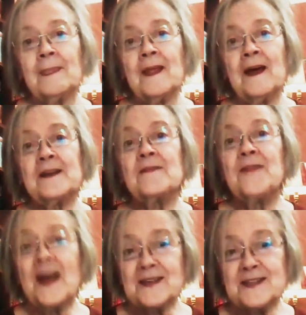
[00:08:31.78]
And at
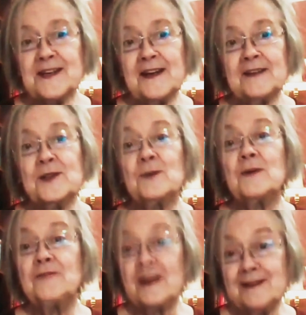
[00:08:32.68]
that stage, there were
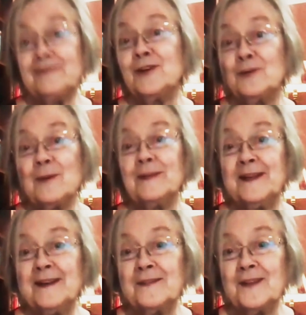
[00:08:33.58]
very few women
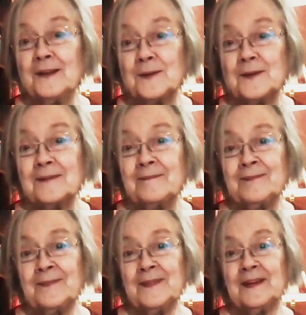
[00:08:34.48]
in the law.
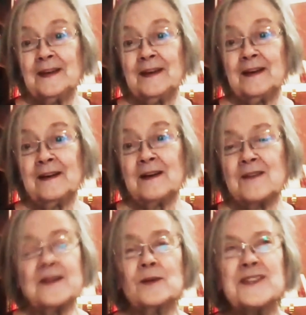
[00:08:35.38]
I
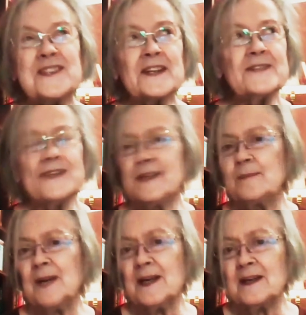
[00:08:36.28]
think there were six of us in
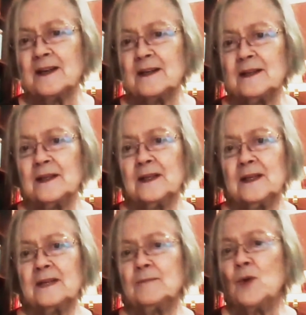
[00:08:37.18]
my year
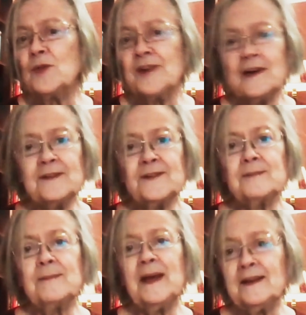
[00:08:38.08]
and more than 100
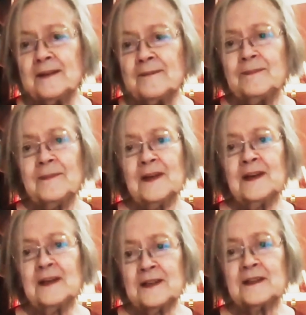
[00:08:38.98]
men
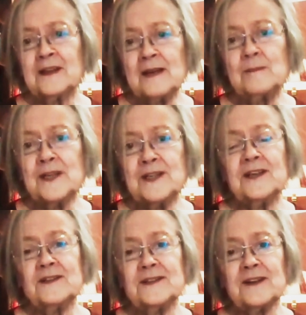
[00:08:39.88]
at Cambridge
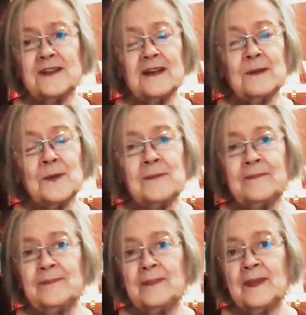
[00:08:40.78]
studying law.
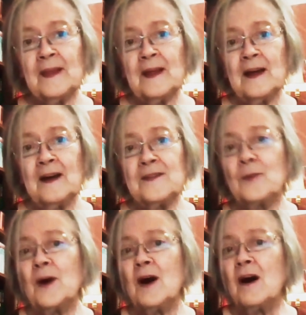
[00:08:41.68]
And there
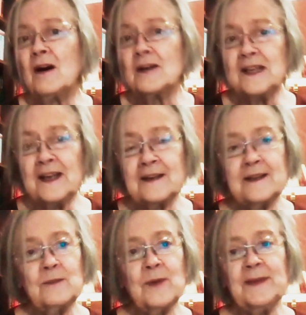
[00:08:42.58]
were hardly
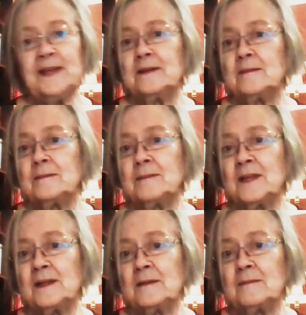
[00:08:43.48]
any women
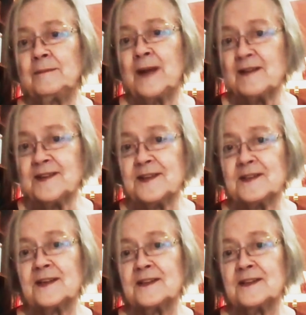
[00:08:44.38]
barristers and